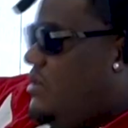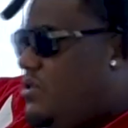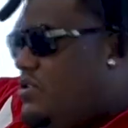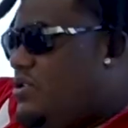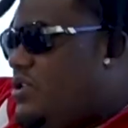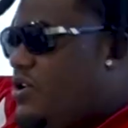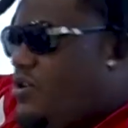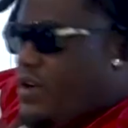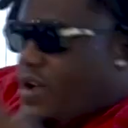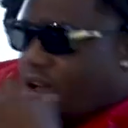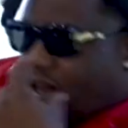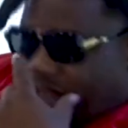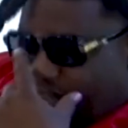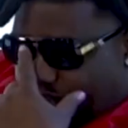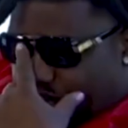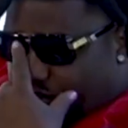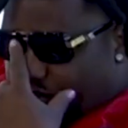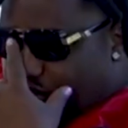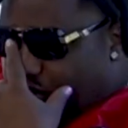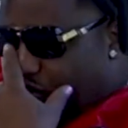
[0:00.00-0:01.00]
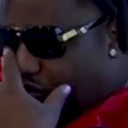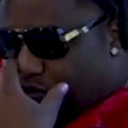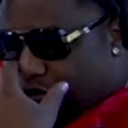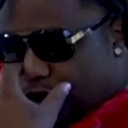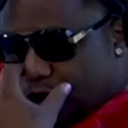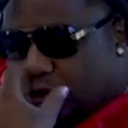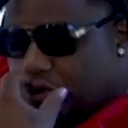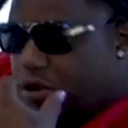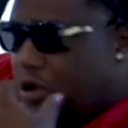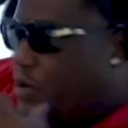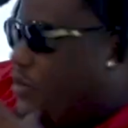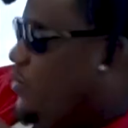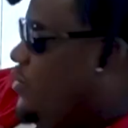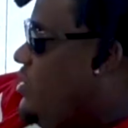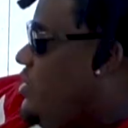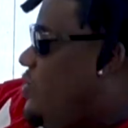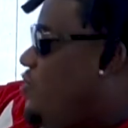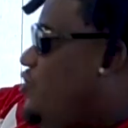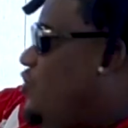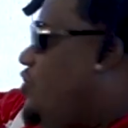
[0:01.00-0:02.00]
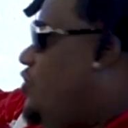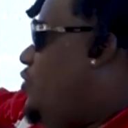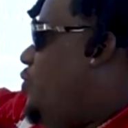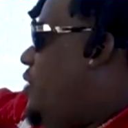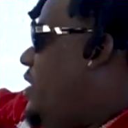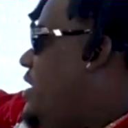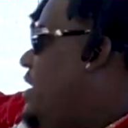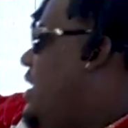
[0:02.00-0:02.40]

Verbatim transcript: You no know, how, I'm you learning. Know, you know, you know yeah.